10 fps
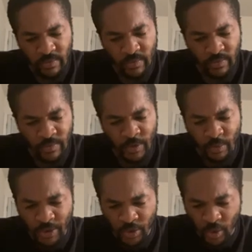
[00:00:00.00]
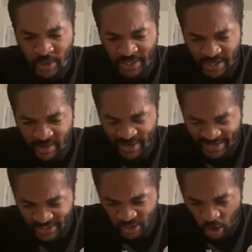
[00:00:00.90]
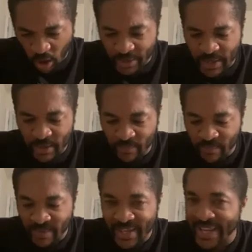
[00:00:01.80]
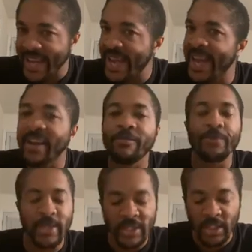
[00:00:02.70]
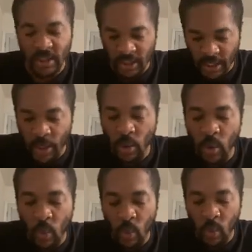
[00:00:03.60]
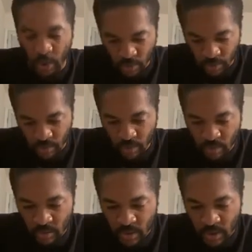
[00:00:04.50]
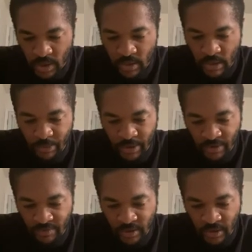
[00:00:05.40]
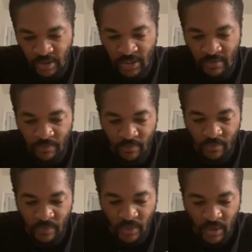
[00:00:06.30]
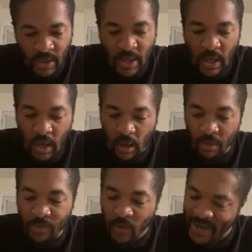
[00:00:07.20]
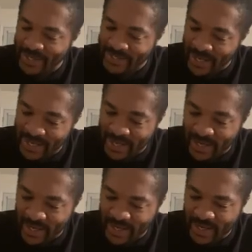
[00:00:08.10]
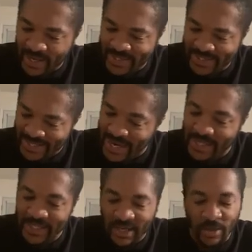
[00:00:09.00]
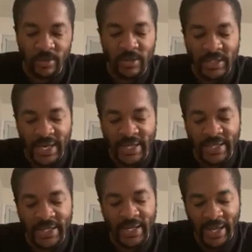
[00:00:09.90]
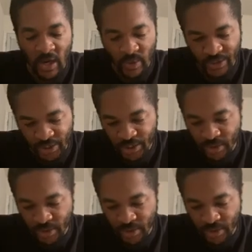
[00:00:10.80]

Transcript: You mean you can hear ants talking? Every single word, the BFG said. Although I is not exactly understanding their language.